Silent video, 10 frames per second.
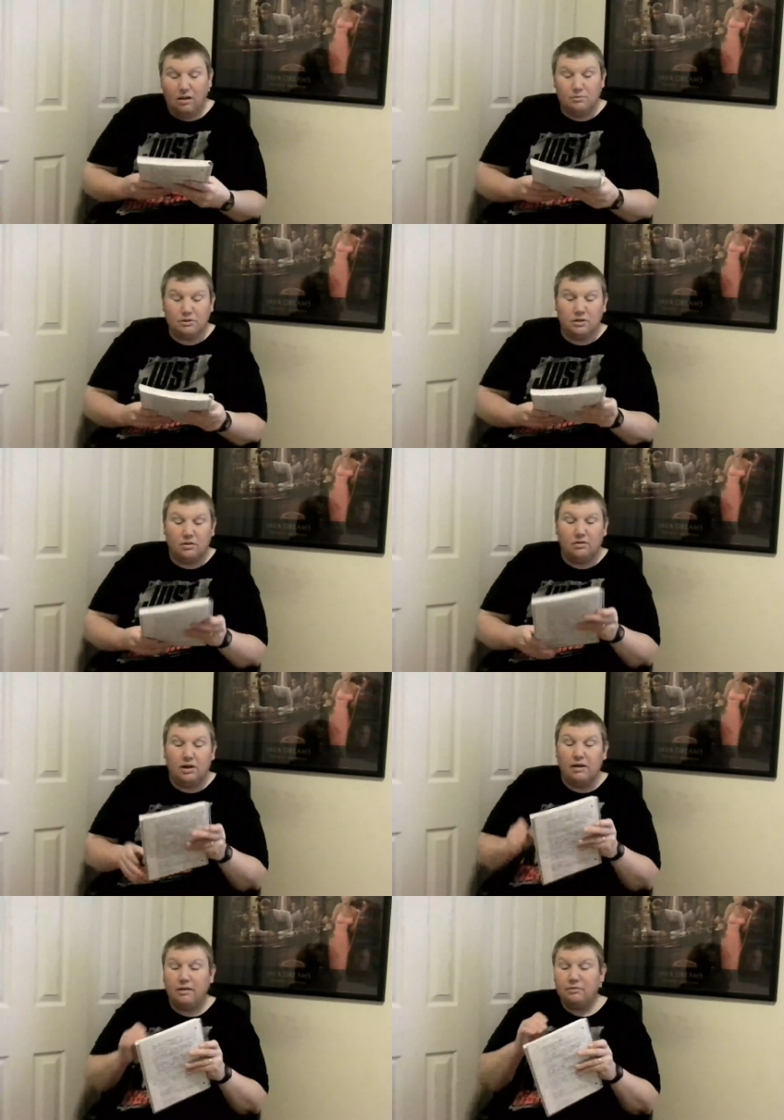So
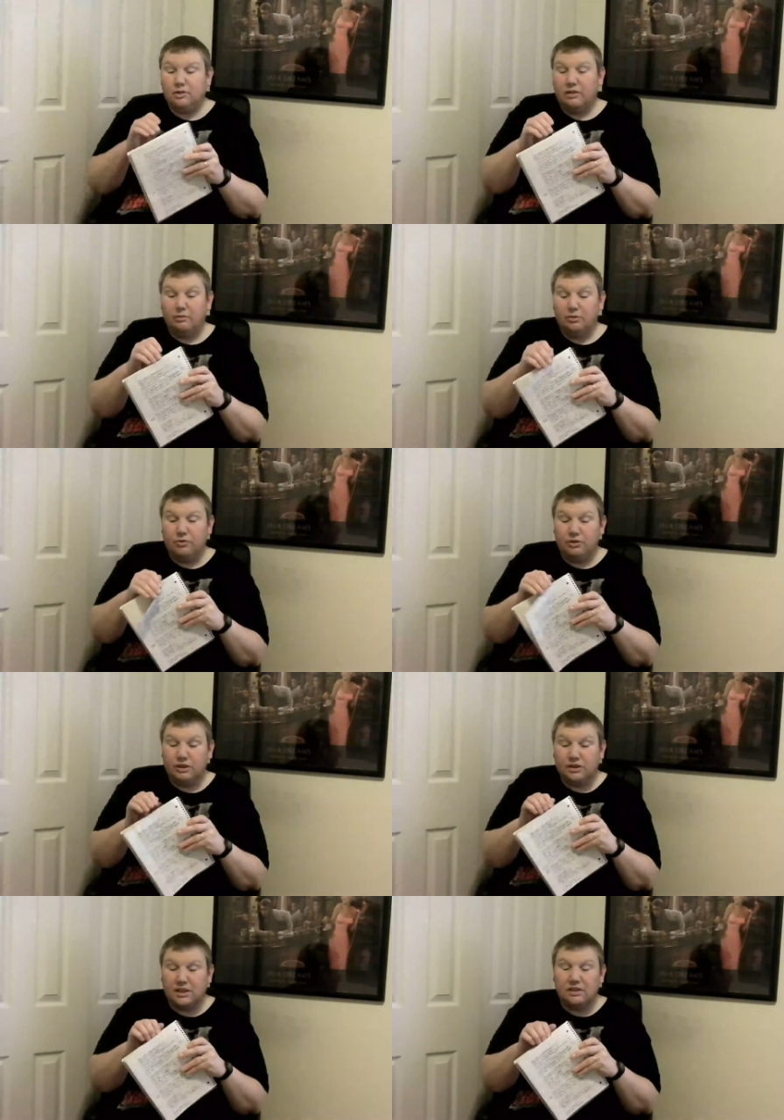I was able to
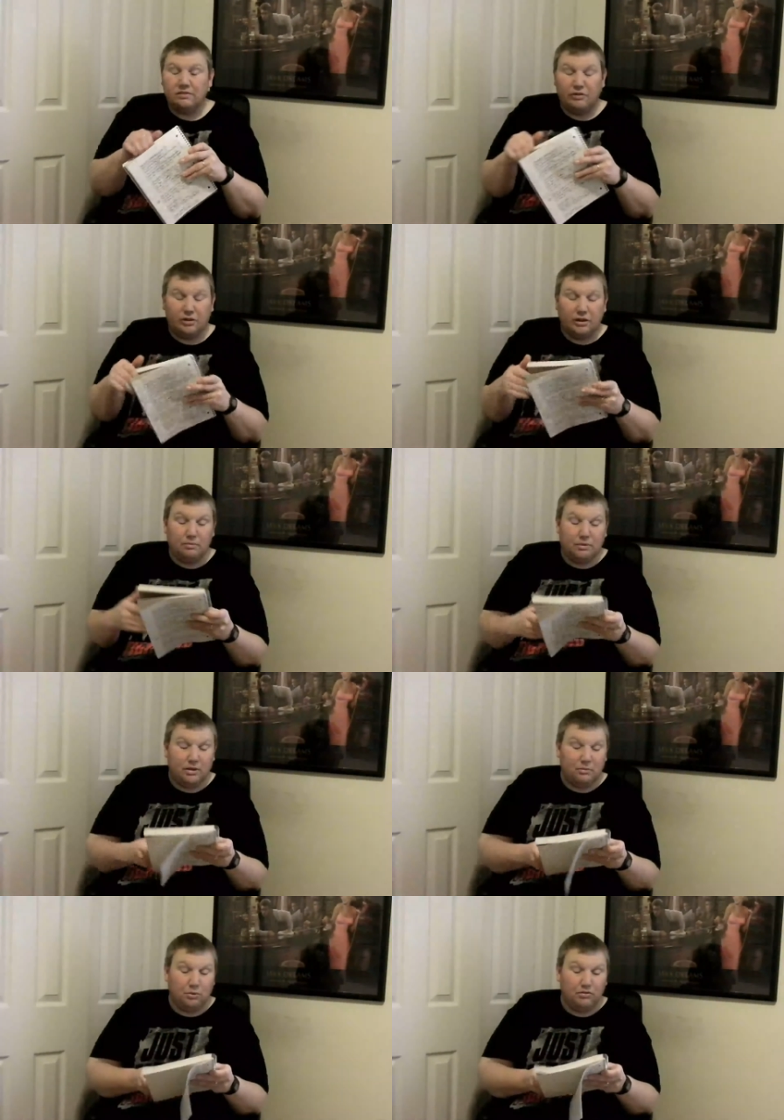successfully
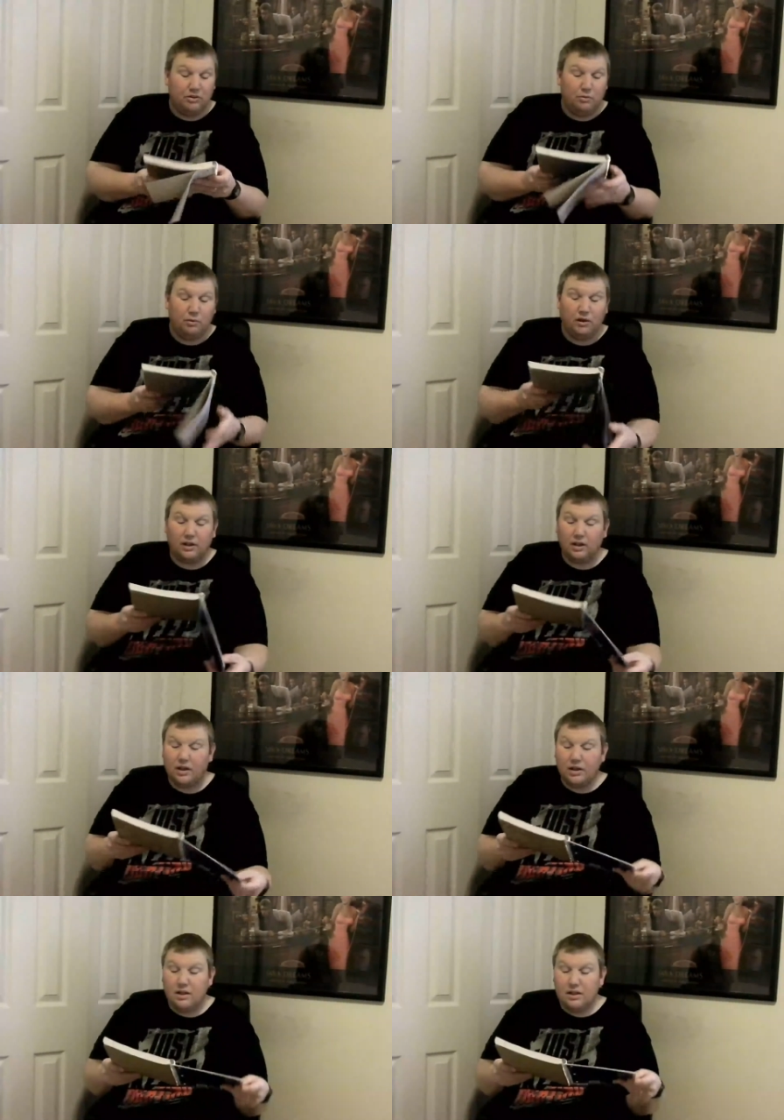pick
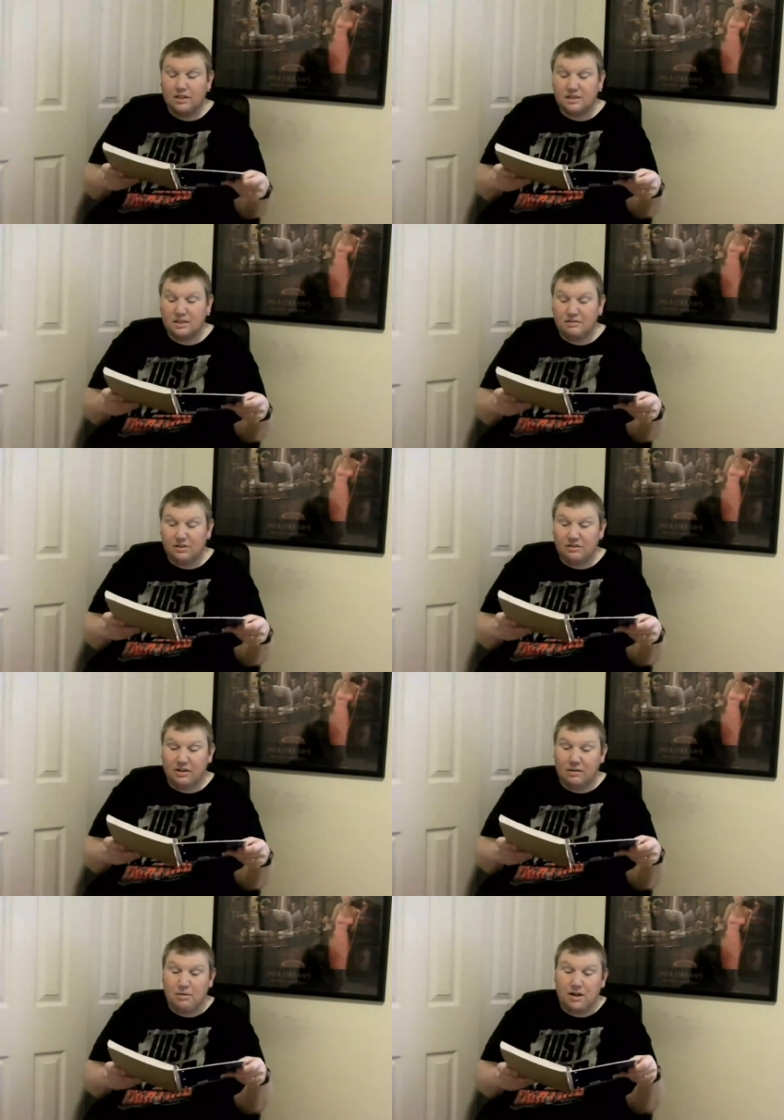7 of
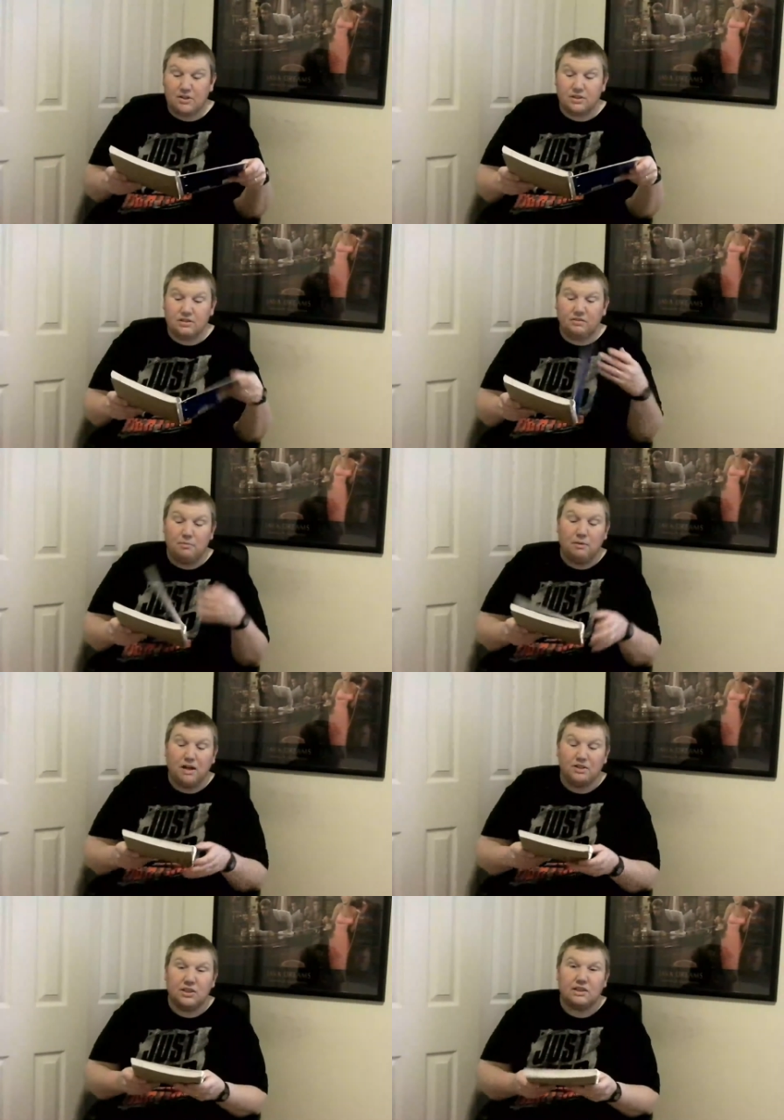9 matches of
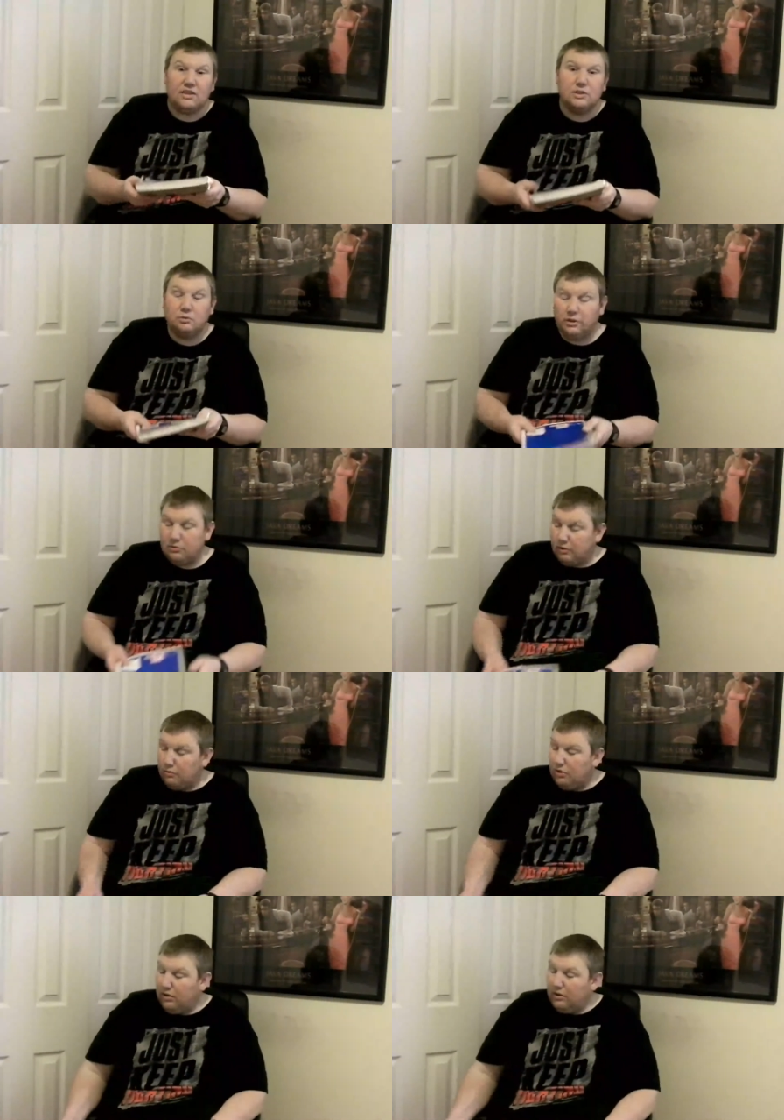Impact Genesis
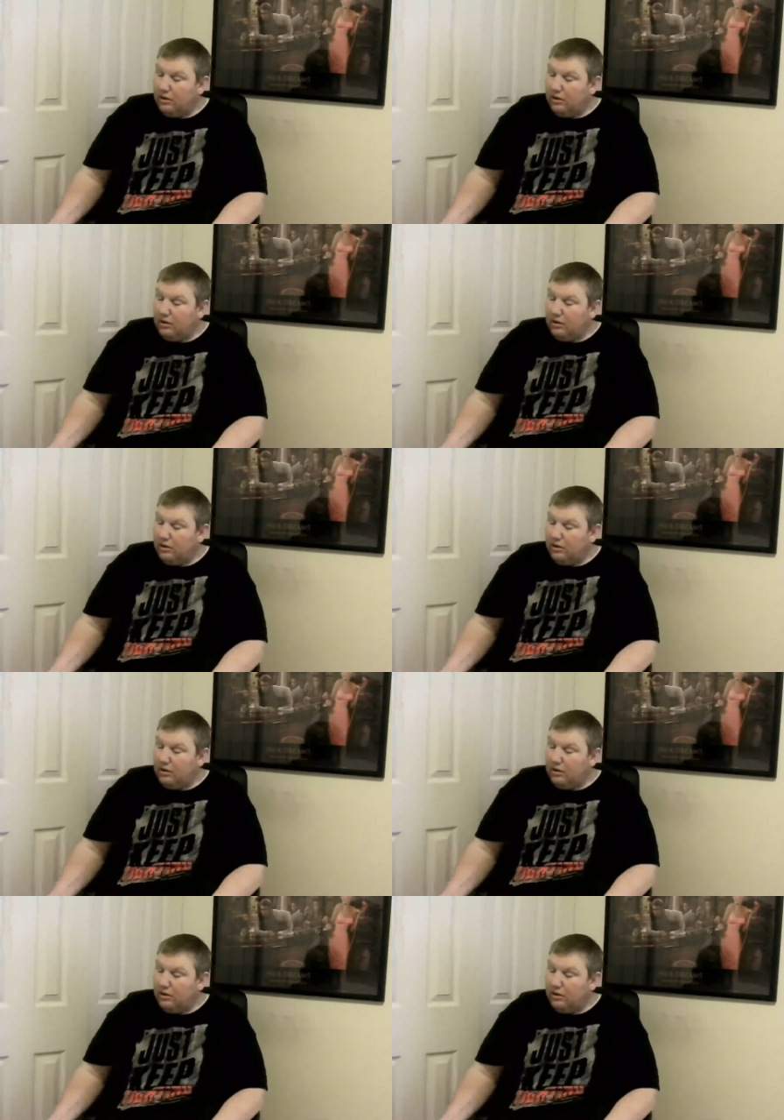2021.